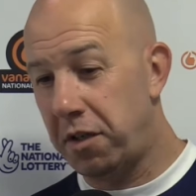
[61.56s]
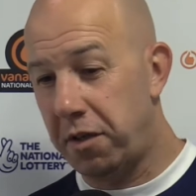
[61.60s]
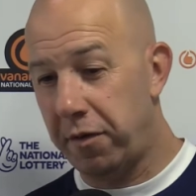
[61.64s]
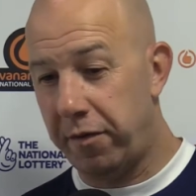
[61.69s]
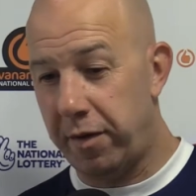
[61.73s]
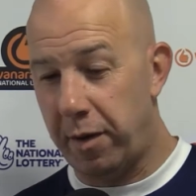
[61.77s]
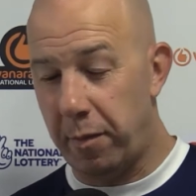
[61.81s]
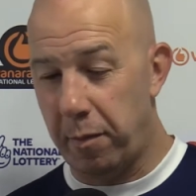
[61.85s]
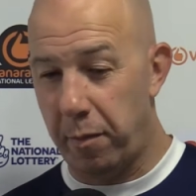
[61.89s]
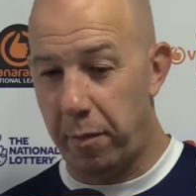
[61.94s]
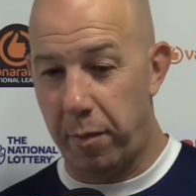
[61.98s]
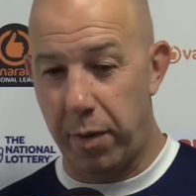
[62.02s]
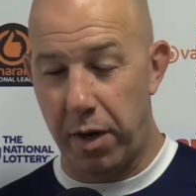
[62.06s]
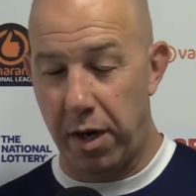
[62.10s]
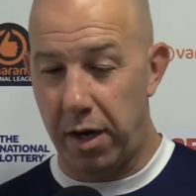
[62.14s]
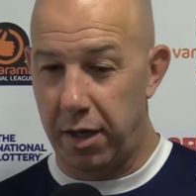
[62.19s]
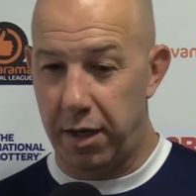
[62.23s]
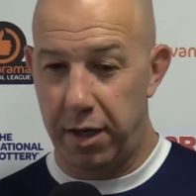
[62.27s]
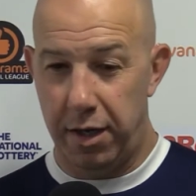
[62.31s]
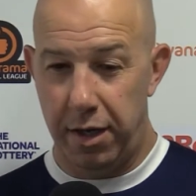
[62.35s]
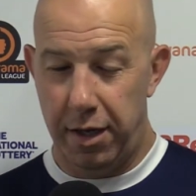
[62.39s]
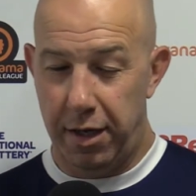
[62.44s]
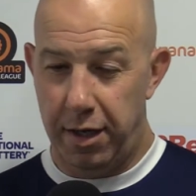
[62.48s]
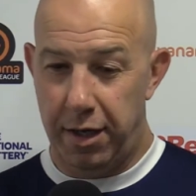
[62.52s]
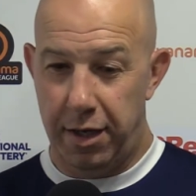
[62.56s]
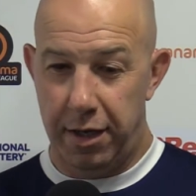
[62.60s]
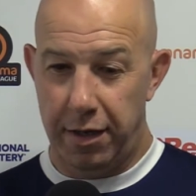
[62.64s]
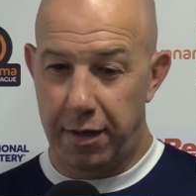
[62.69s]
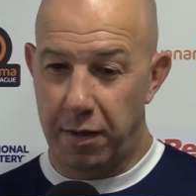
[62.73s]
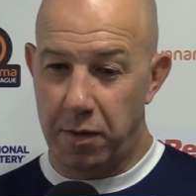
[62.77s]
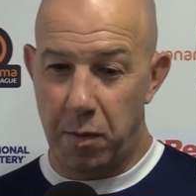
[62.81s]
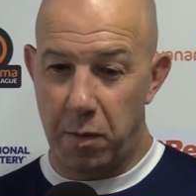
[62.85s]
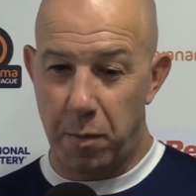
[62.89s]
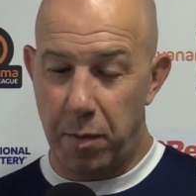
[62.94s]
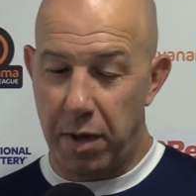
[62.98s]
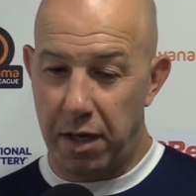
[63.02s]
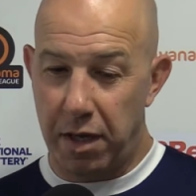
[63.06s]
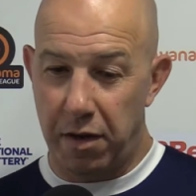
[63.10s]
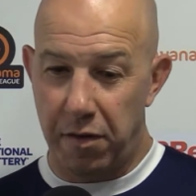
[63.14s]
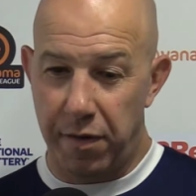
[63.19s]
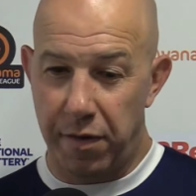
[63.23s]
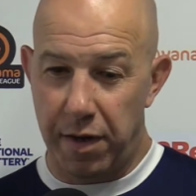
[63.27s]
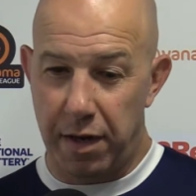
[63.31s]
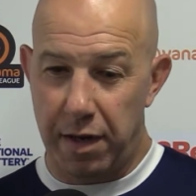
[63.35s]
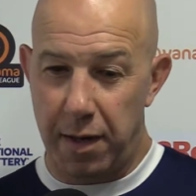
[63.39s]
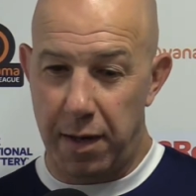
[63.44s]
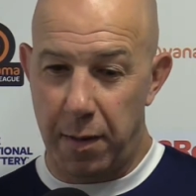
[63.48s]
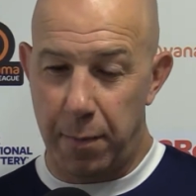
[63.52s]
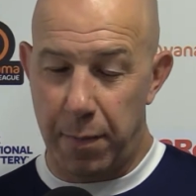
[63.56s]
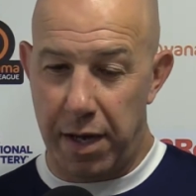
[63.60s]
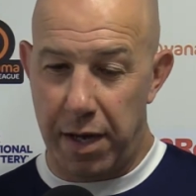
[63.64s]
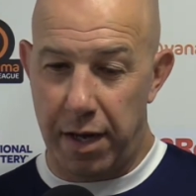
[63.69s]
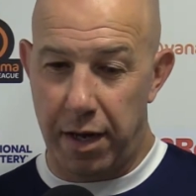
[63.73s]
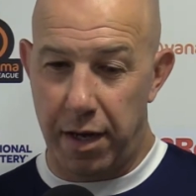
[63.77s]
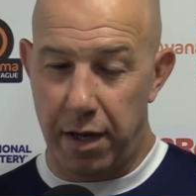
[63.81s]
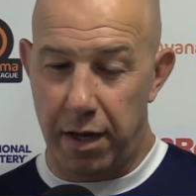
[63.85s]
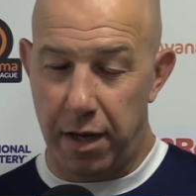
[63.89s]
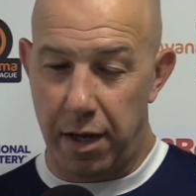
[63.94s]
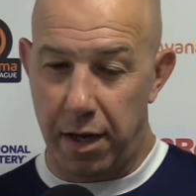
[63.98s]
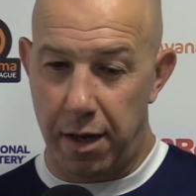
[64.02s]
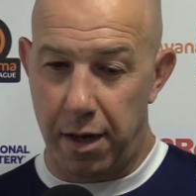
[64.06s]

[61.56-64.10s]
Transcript: of him, but doesn't make you feel any better.